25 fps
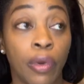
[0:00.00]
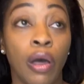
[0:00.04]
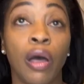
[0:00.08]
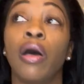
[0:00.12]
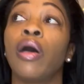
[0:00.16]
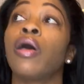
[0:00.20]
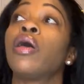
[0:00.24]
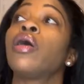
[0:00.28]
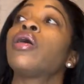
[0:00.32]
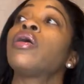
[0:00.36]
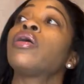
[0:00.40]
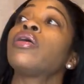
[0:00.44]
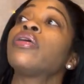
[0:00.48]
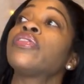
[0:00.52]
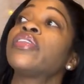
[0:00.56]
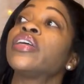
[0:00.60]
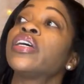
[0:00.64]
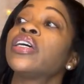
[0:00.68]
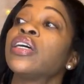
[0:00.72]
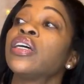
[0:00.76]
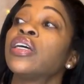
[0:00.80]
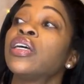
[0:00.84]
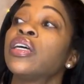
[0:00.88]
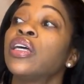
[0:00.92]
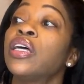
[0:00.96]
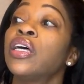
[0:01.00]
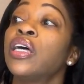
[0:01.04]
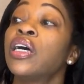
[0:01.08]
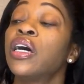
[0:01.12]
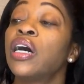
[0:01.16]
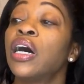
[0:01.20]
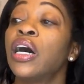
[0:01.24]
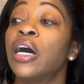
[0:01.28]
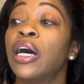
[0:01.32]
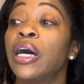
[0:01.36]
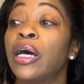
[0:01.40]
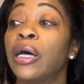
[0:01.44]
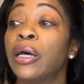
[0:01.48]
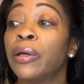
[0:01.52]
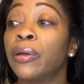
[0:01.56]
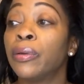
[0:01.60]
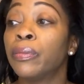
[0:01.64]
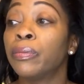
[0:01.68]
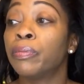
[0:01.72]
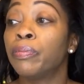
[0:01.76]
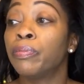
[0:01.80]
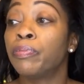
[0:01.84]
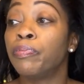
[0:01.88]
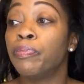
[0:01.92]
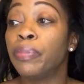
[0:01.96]
all the
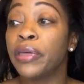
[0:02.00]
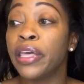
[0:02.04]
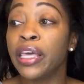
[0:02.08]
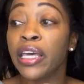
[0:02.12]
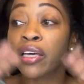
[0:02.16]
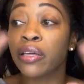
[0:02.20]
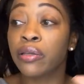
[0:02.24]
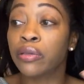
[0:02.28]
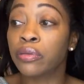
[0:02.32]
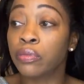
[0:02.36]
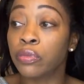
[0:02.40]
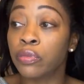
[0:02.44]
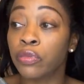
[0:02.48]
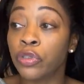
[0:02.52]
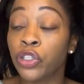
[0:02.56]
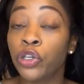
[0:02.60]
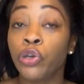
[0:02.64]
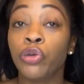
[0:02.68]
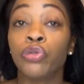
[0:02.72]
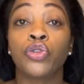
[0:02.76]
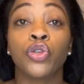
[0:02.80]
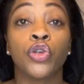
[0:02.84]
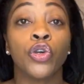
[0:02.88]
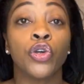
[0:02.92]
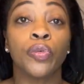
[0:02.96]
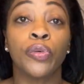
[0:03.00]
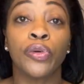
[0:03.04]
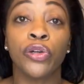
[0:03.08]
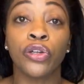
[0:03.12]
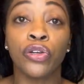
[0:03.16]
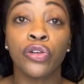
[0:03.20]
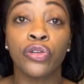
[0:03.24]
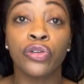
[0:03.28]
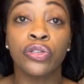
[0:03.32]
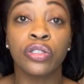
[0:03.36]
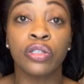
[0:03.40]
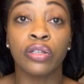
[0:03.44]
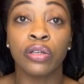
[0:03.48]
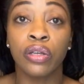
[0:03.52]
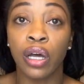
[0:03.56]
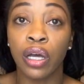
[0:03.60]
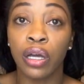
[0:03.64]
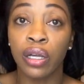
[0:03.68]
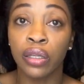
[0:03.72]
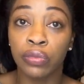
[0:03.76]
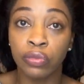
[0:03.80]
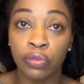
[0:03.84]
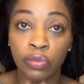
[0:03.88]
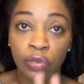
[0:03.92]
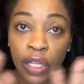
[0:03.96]
um, big YouTubers
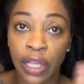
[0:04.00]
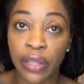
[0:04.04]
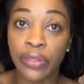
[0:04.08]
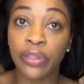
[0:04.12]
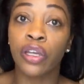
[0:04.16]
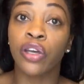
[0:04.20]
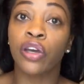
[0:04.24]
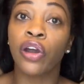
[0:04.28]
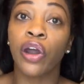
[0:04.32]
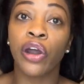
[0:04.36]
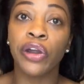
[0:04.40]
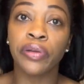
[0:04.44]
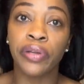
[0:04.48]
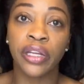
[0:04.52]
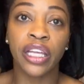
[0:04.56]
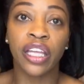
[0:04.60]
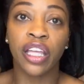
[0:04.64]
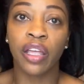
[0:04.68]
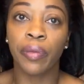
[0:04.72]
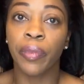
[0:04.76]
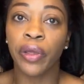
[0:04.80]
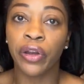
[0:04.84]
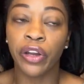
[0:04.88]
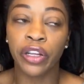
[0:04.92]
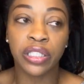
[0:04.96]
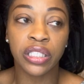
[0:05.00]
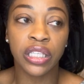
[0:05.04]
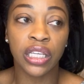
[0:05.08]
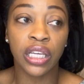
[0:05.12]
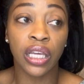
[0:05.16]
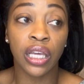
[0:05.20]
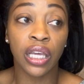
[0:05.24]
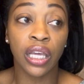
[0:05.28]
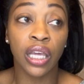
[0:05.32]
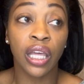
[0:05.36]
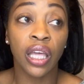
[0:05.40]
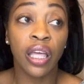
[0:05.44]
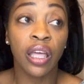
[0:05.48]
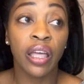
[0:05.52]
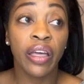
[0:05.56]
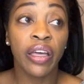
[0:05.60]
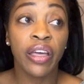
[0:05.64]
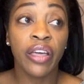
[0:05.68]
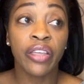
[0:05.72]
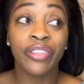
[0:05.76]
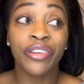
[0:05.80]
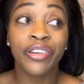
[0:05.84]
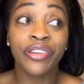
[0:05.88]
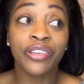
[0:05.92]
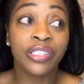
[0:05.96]
um, in the gardening community,
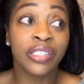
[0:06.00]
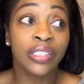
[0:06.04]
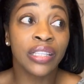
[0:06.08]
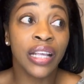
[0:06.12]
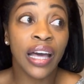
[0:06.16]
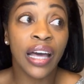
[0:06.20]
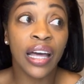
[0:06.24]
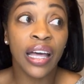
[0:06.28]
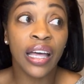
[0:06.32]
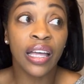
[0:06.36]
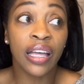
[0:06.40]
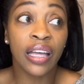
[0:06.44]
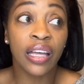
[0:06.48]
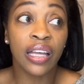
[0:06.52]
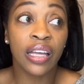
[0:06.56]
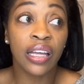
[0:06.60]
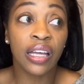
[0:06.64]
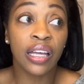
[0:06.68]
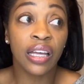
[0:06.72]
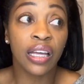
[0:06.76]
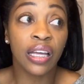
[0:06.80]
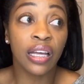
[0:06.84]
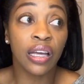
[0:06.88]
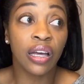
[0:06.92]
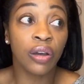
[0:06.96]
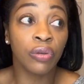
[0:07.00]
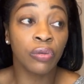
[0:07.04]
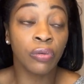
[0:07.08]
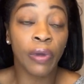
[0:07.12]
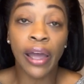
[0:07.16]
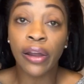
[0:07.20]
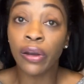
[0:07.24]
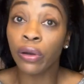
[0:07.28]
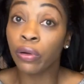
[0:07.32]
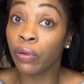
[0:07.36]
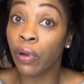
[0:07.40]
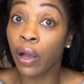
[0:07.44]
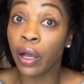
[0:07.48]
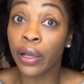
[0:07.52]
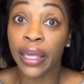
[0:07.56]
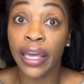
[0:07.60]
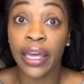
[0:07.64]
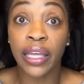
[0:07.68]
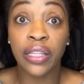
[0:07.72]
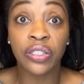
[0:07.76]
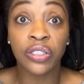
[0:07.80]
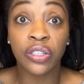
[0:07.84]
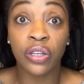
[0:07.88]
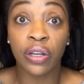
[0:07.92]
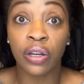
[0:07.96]
there's not a right or wrong
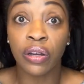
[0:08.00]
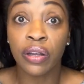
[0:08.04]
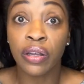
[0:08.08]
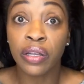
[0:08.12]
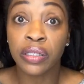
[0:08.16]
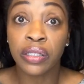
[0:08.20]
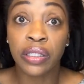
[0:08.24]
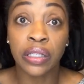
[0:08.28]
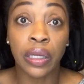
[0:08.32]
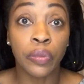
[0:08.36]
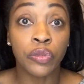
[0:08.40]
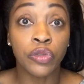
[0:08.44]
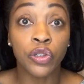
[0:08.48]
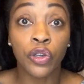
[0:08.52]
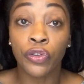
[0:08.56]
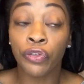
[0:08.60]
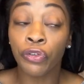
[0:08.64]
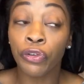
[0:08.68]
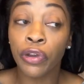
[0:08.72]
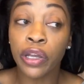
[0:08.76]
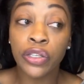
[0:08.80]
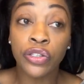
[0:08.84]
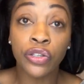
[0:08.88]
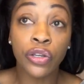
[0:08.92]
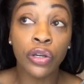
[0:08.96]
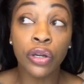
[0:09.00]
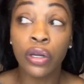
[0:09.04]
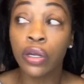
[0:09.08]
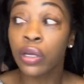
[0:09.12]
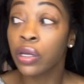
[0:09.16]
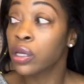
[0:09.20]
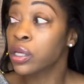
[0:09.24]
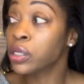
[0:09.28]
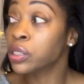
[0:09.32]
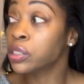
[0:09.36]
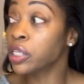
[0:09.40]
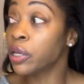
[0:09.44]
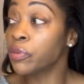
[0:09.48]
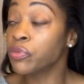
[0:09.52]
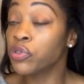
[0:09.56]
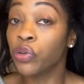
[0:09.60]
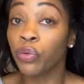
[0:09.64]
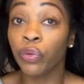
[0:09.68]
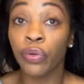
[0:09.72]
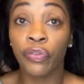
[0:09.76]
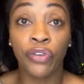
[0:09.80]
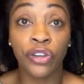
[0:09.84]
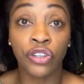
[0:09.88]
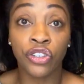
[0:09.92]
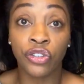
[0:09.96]
answer. Some do freezer, some do
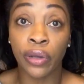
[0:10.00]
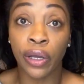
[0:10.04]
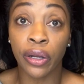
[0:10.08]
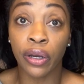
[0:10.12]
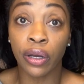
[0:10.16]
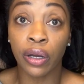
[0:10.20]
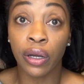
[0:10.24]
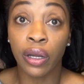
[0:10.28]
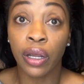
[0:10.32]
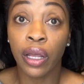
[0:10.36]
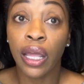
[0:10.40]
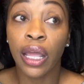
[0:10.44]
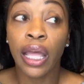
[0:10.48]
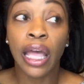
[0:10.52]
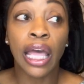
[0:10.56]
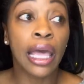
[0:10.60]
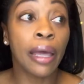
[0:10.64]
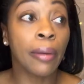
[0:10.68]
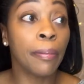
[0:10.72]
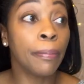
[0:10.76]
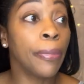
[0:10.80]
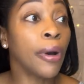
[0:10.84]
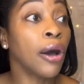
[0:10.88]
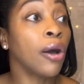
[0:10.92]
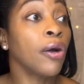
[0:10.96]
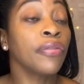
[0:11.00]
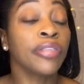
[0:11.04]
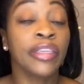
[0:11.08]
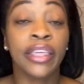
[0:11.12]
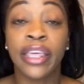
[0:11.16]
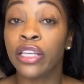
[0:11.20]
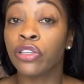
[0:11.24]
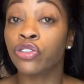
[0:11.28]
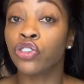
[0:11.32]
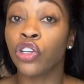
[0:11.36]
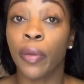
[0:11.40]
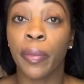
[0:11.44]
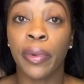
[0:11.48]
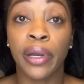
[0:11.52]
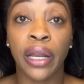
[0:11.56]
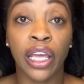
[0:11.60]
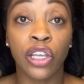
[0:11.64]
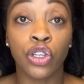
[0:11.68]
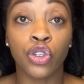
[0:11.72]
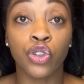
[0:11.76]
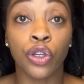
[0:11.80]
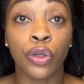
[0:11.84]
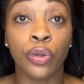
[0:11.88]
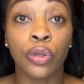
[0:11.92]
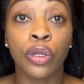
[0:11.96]
refrigerator, and both get
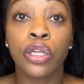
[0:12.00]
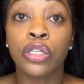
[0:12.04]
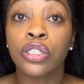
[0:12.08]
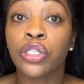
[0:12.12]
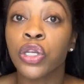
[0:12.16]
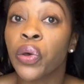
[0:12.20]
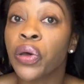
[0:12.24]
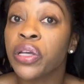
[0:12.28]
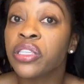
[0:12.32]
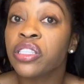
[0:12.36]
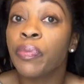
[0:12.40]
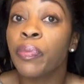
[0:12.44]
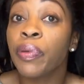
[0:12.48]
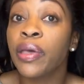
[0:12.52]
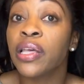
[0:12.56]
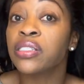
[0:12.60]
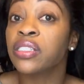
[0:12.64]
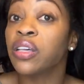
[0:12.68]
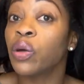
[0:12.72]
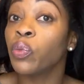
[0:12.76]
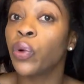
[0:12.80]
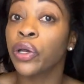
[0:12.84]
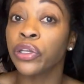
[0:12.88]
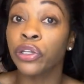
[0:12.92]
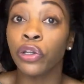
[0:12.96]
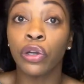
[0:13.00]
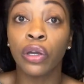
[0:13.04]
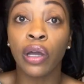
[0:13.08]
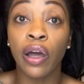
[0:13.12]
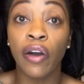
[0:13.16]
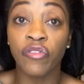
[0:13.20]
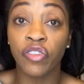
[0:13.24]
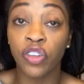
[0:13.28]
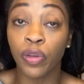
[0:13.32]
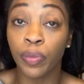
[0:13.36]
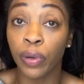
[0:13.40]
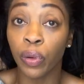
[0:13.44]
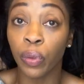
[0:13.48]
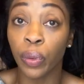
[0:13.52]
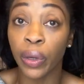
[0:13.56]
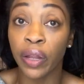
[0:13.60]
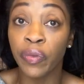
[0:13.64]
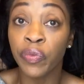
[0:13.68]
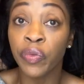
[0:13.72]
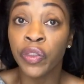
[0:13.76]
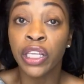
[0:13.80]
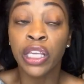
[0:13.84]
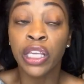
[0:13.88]
germination. So it depends on what you're comfortable with.